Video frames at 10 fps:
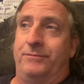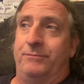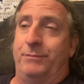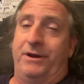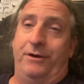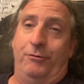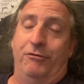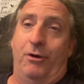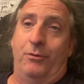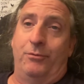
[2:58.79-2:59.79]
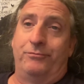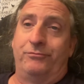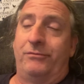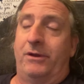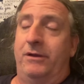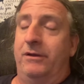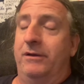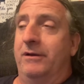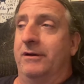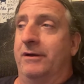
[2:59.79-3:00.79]
but it'll grow.
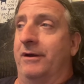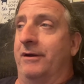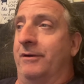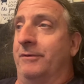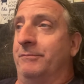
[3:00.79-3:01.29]
Um,